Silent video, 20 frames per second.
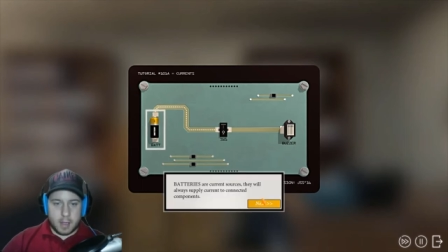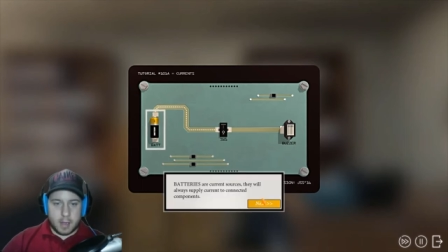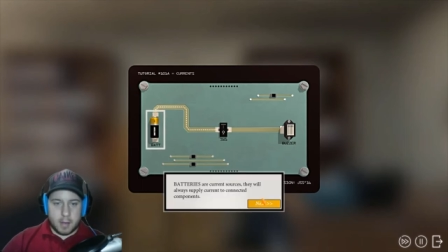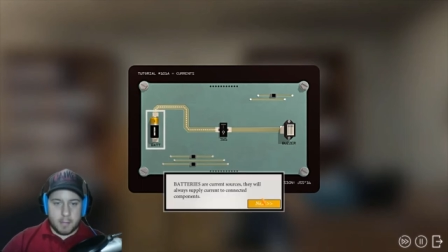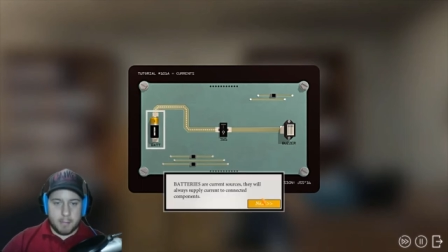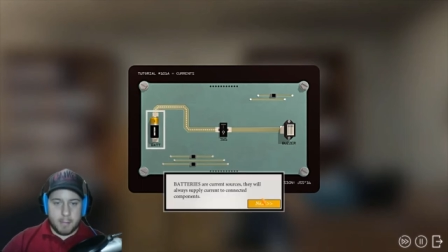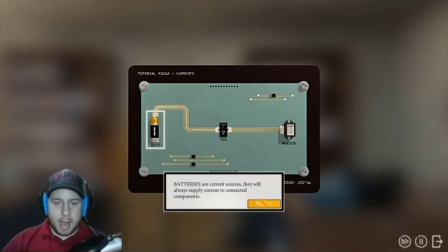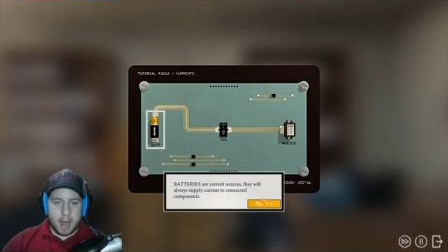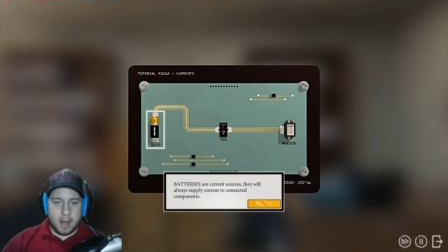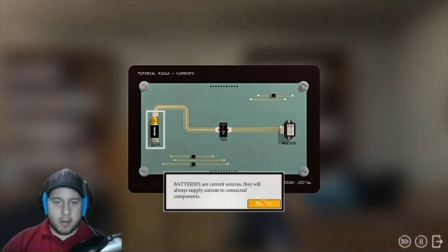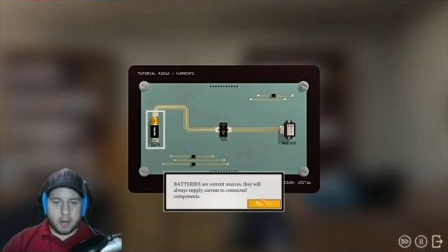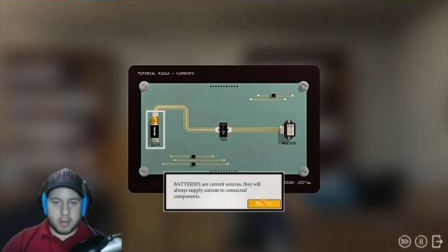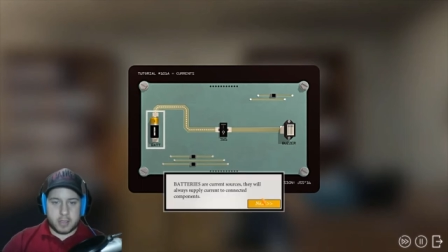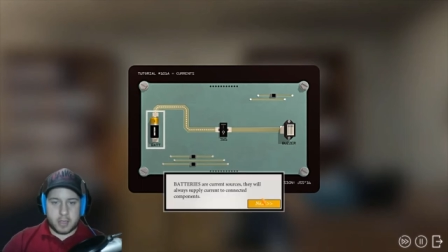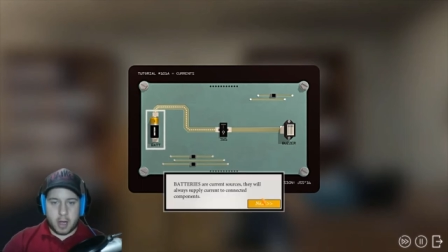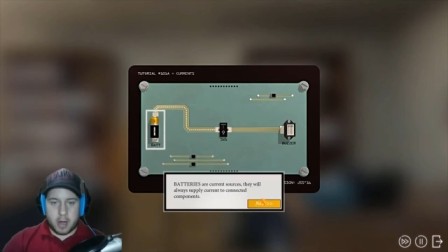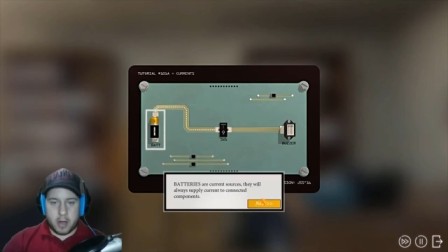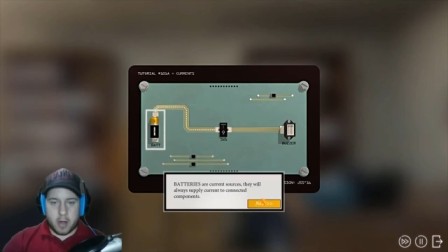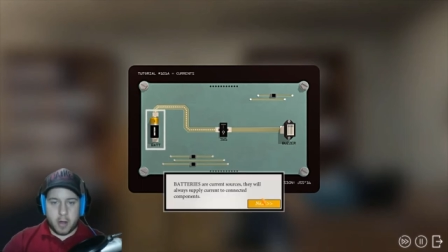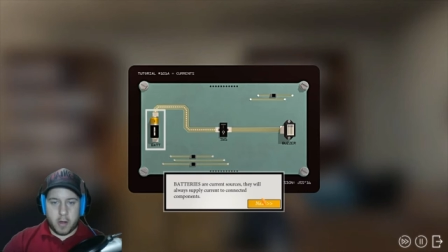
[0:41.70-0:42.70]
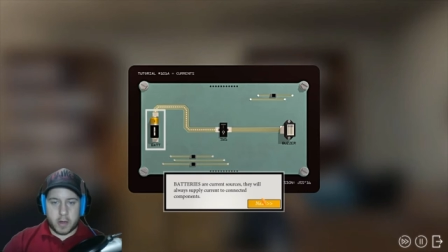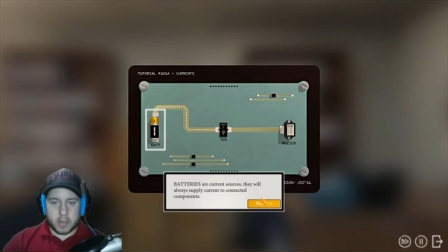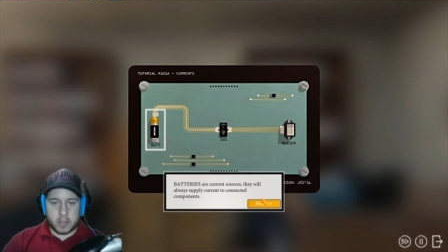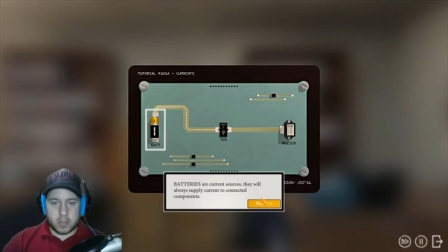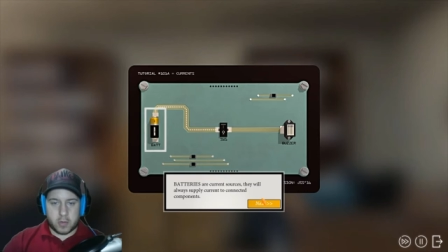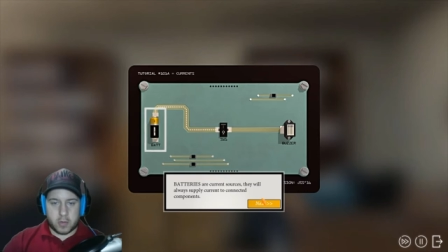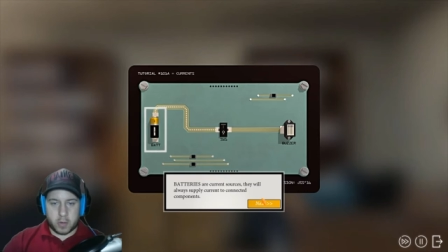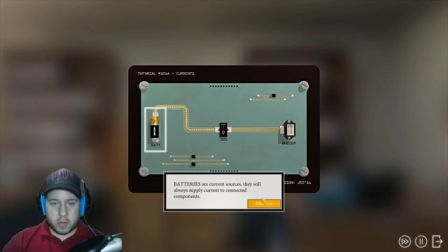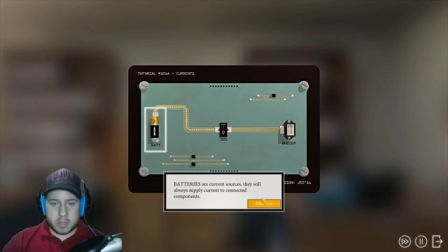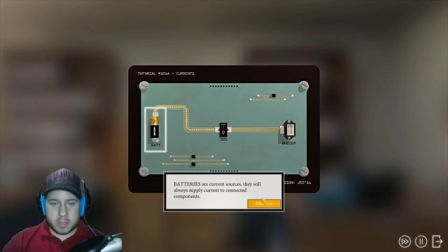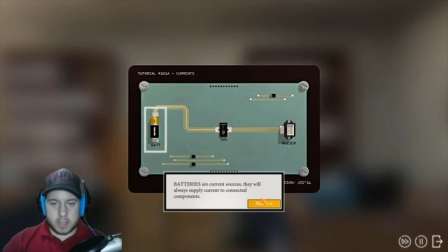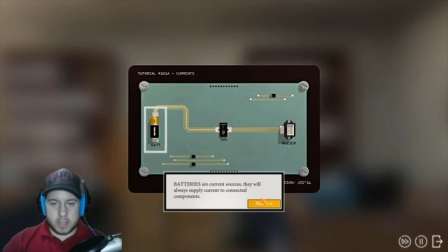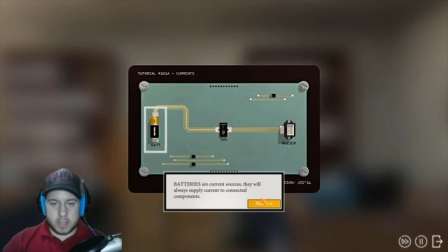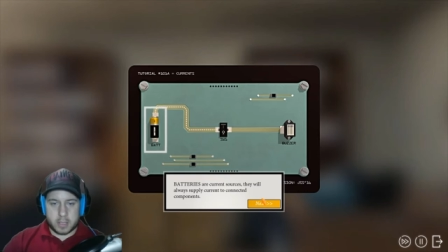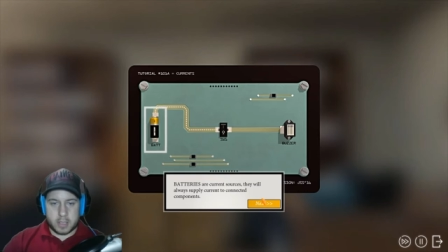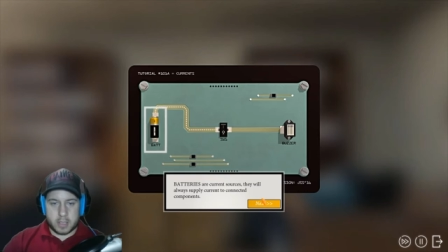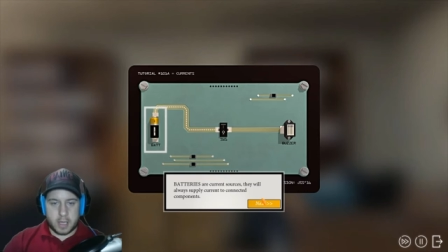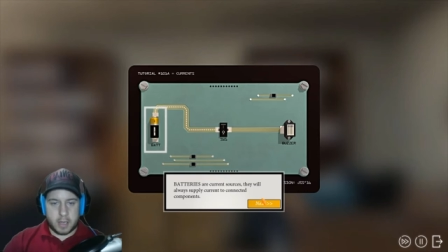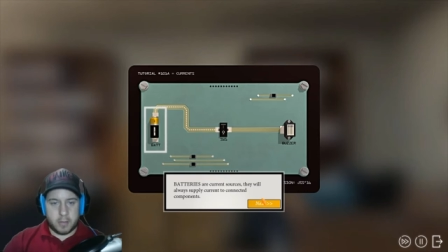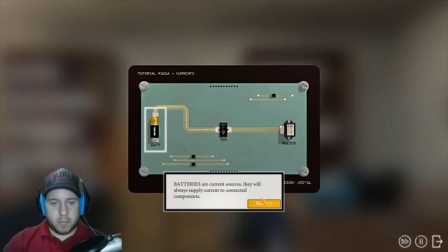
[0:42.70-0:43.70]
Batteries are current
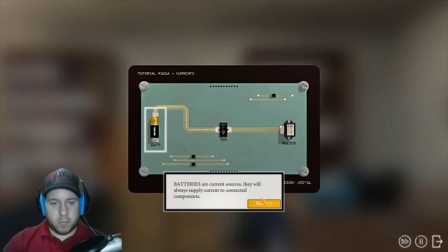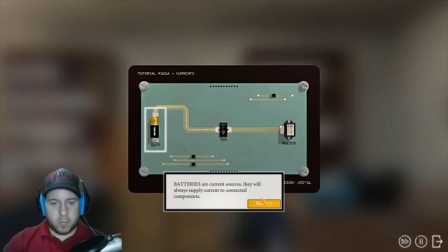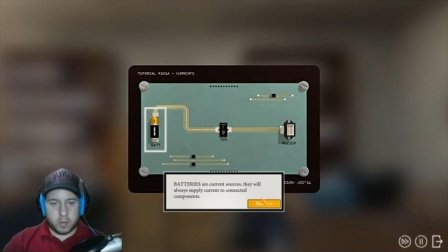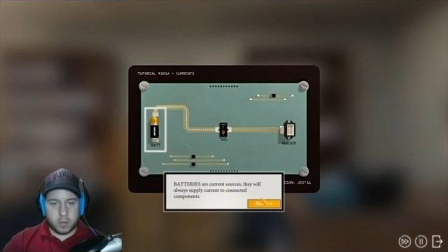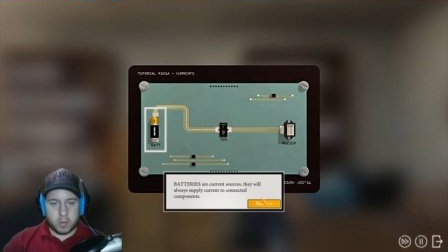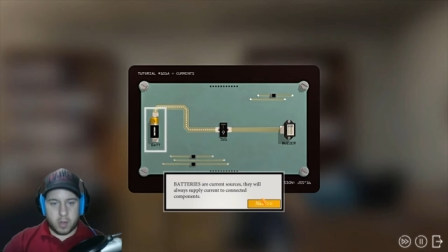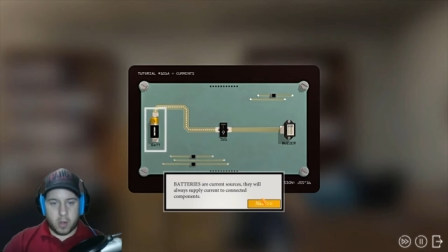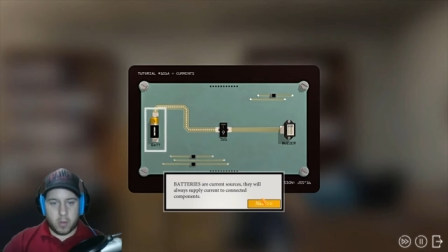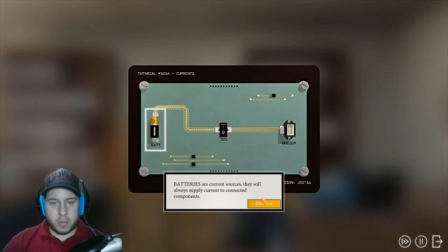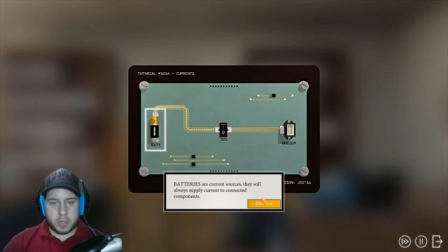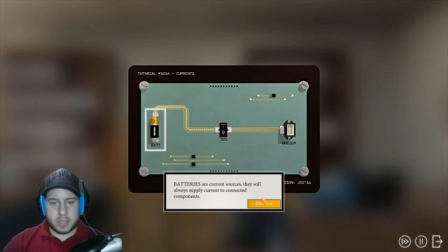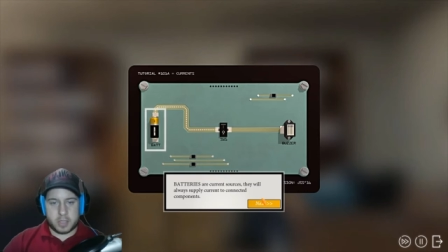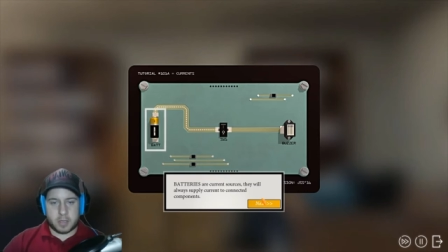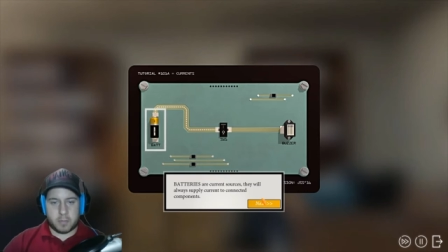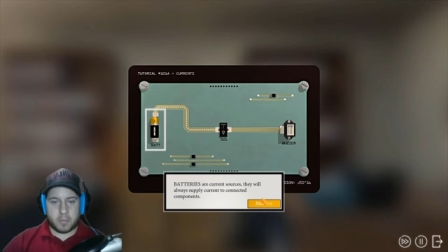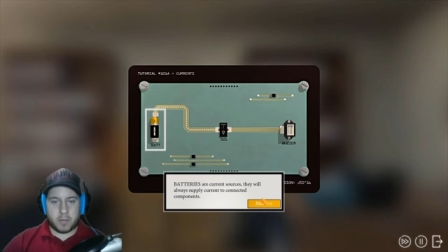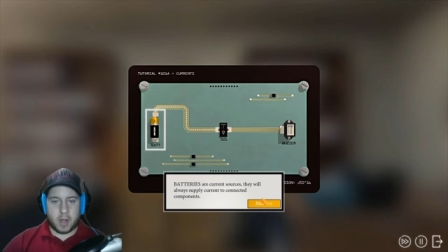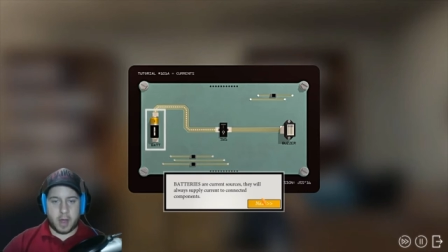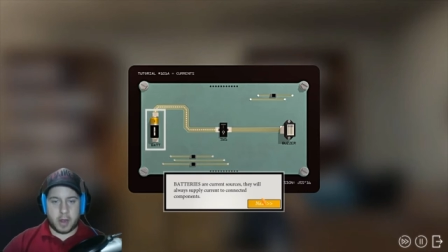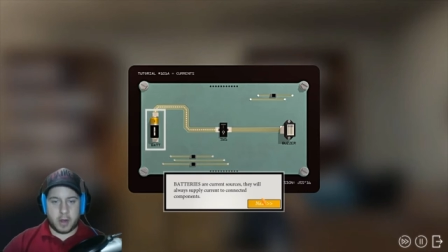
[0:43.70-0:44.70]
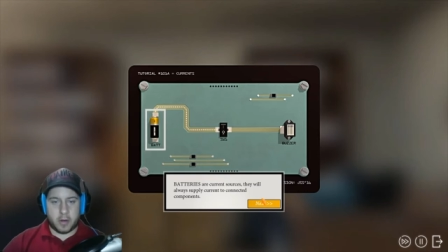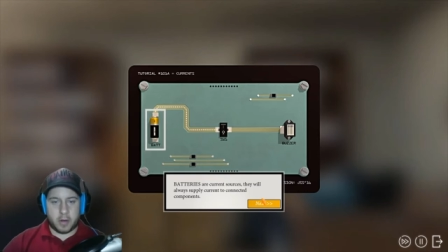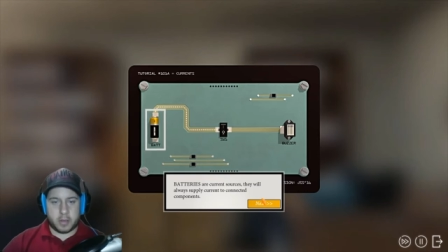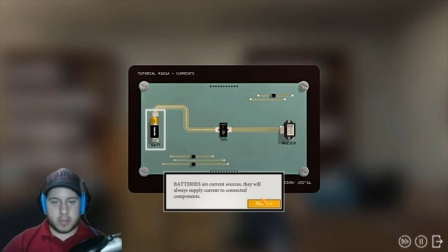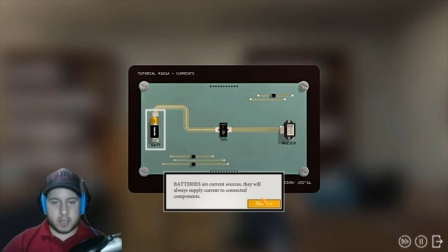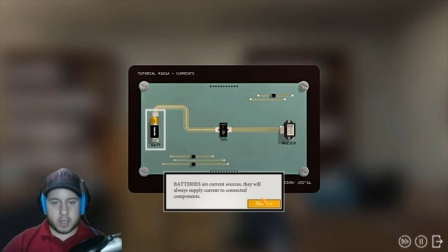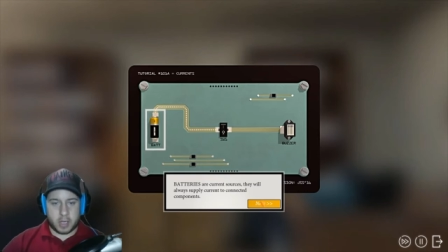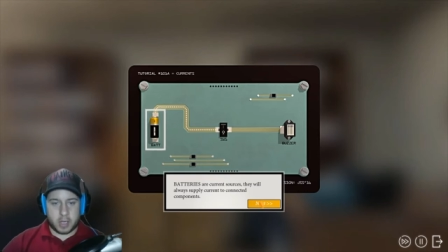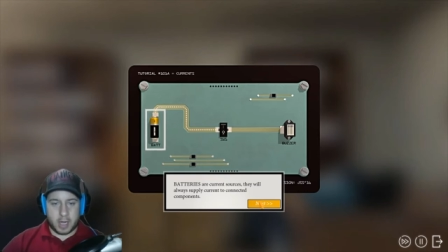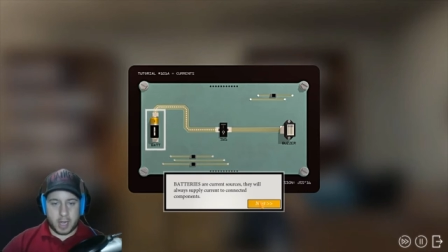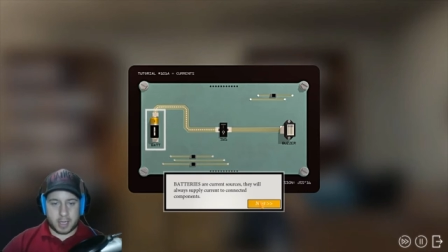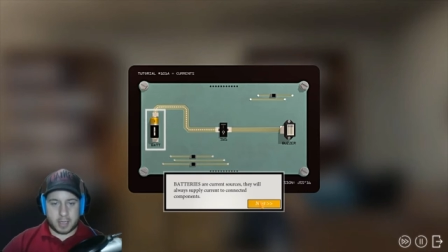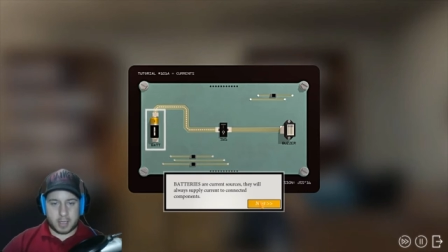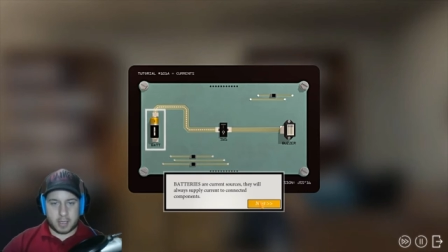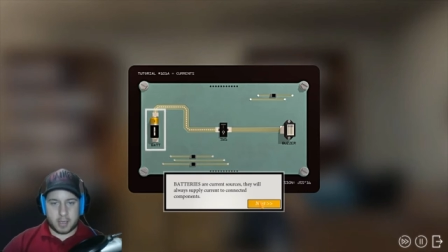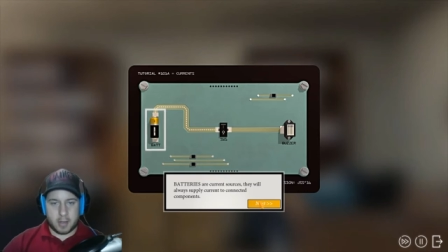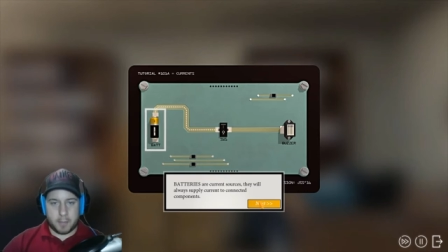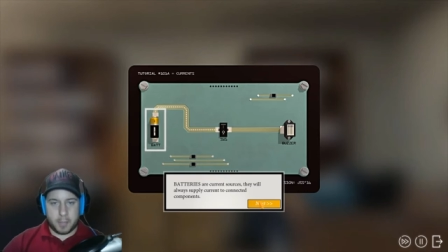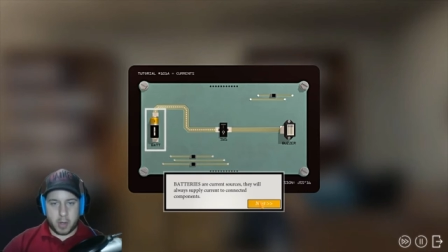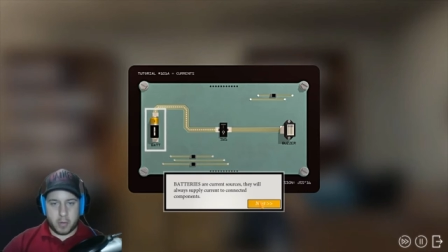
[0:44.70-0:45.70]
sources. They will always supply current to connected
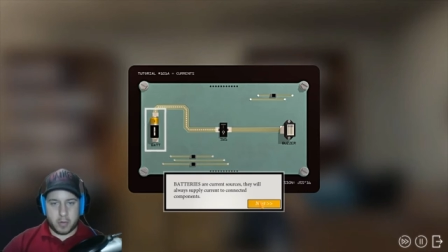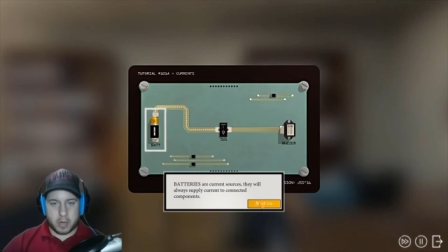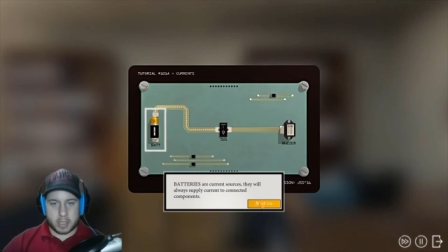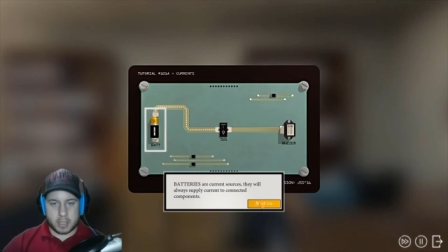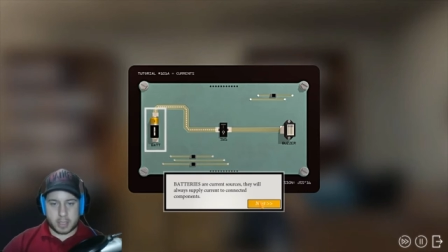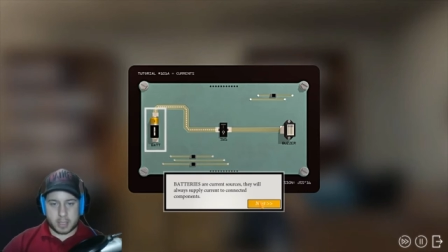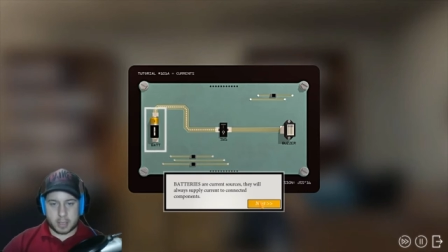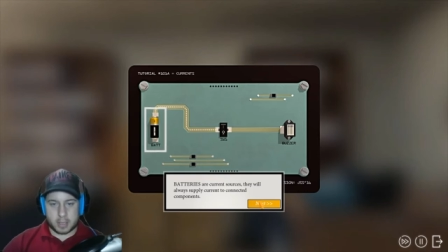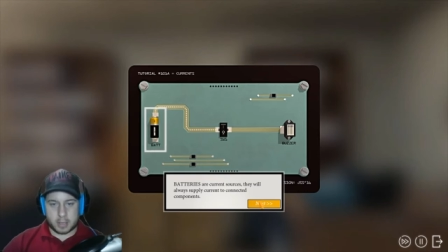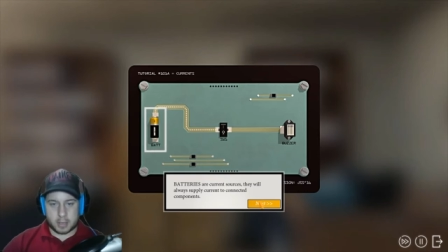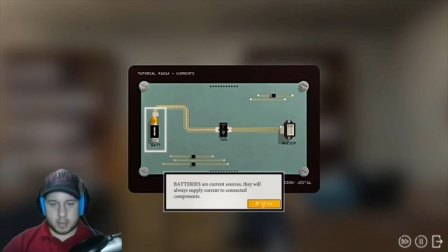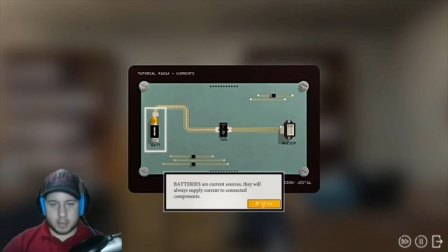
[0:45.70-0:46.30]
components.